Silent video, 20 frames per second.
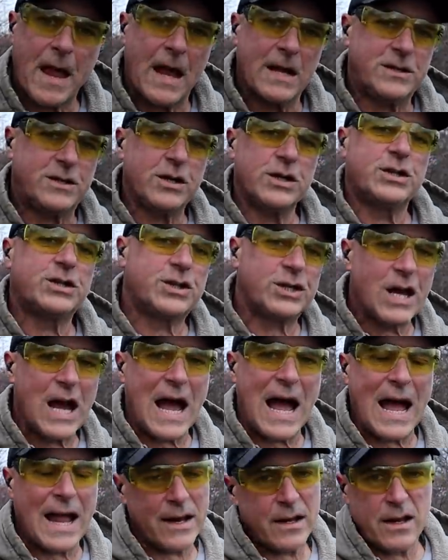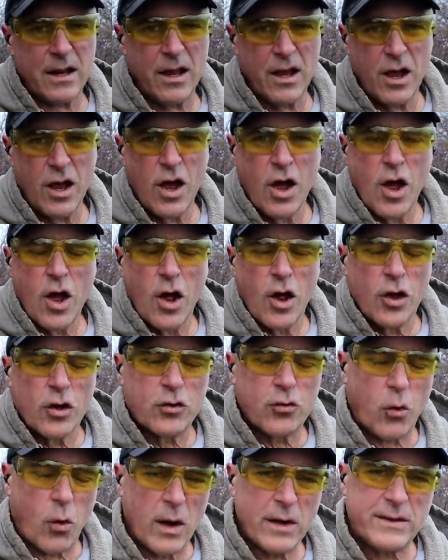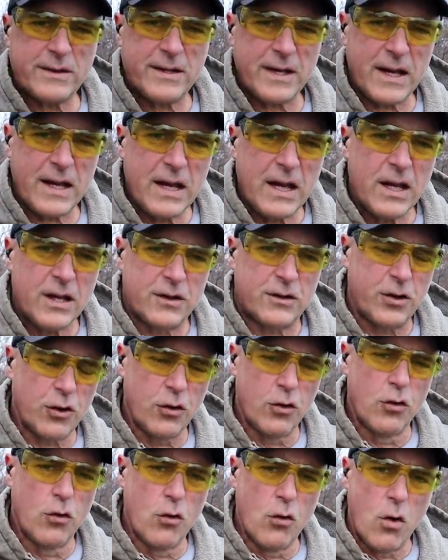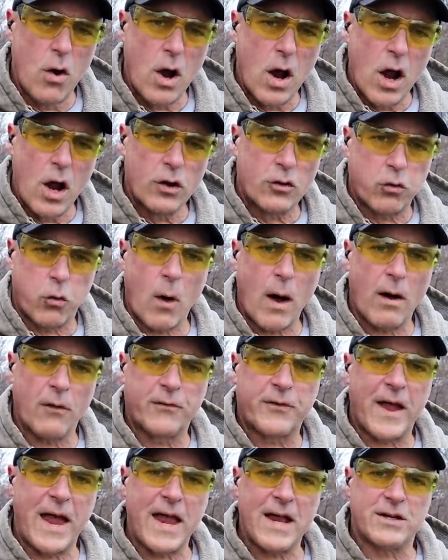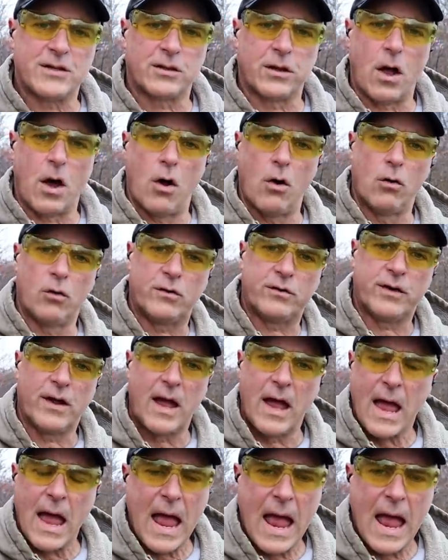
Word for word: I just shot twenty-two twelve gauge loads